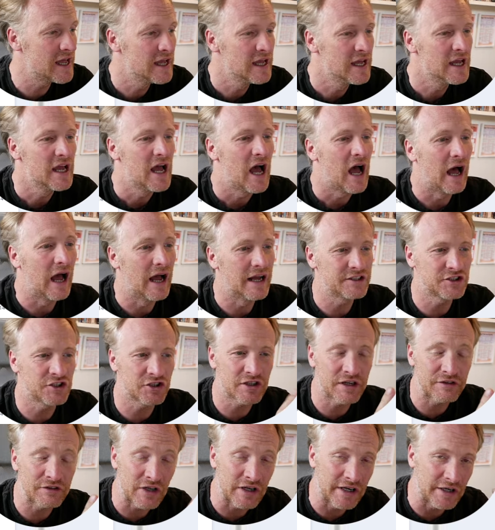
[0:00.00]
It just
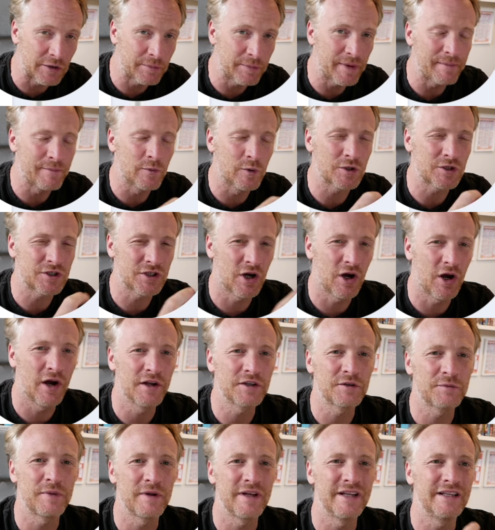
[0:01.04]
gives a little bit more time to
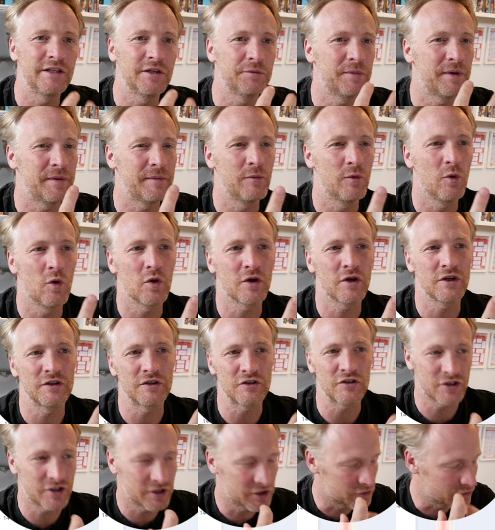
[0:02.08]
be a little bit more
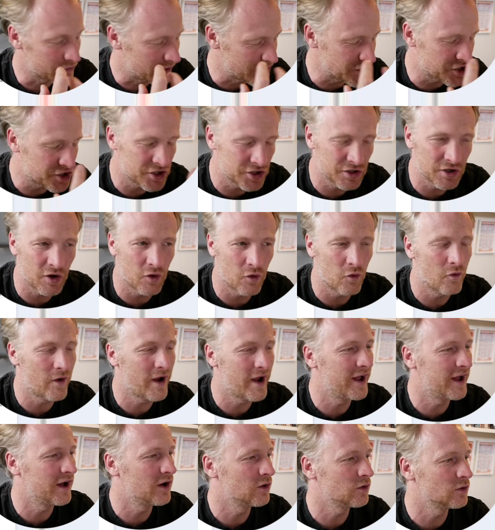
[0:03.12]
consideration
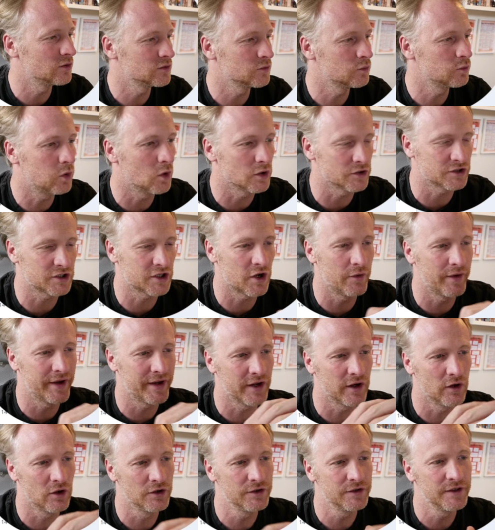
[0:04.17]
around what's going
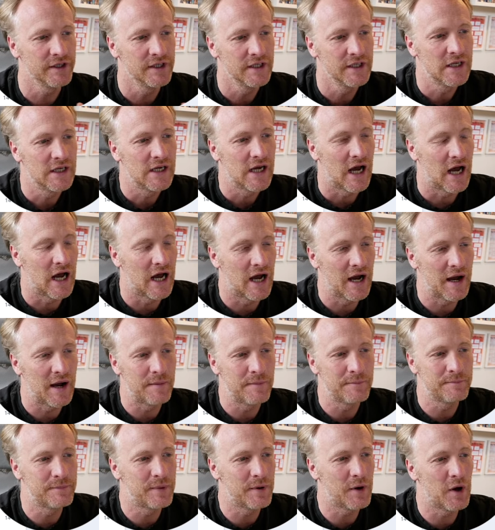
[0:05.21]
on.
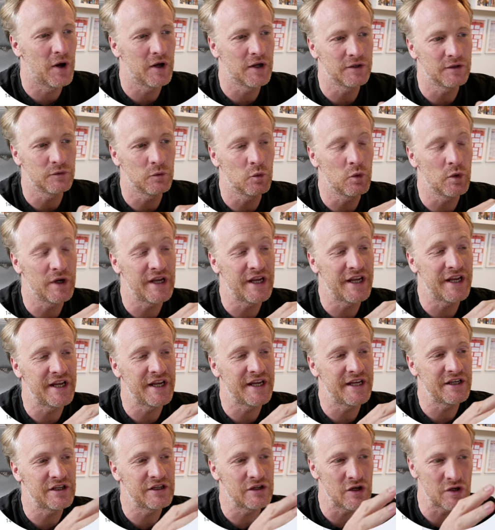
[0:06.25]
But we
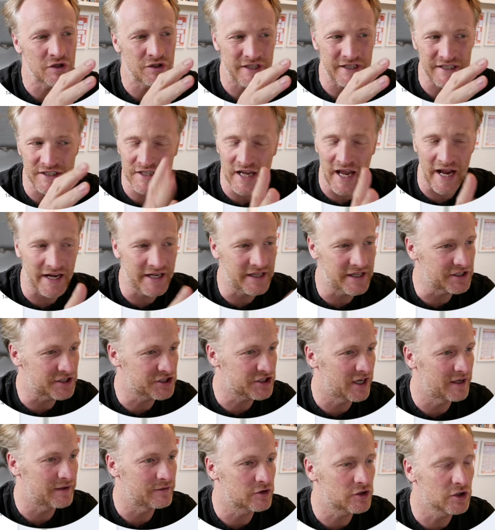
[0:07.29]
use exactly the
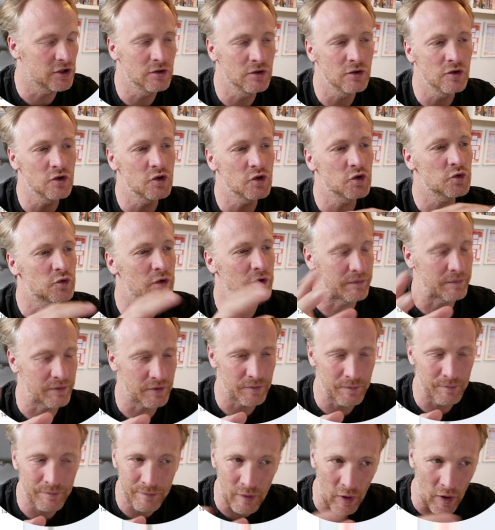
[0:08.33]
same tools. We
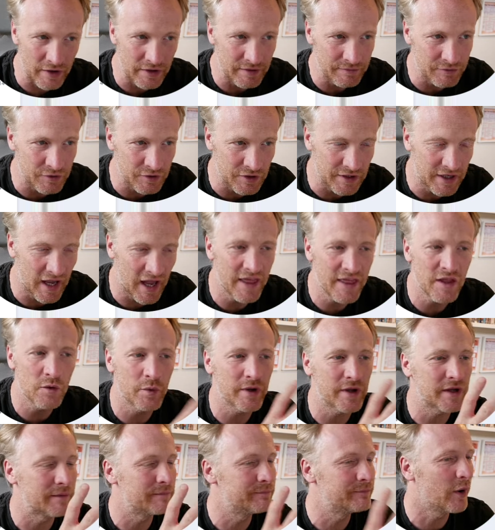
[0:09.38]
combine them together. We
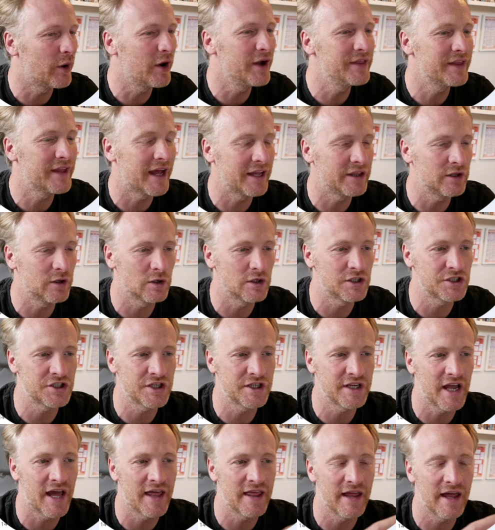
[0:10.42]
combine that knowledge
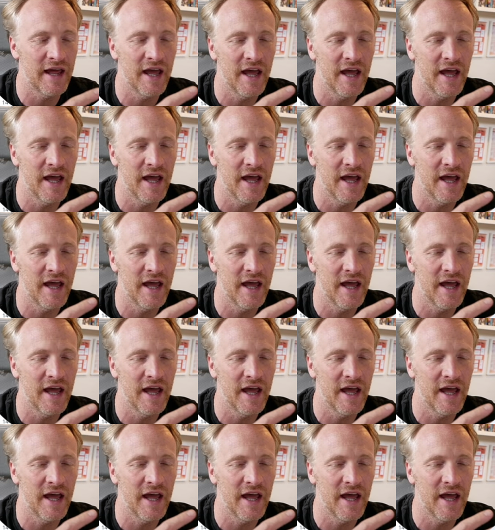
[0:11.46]
together.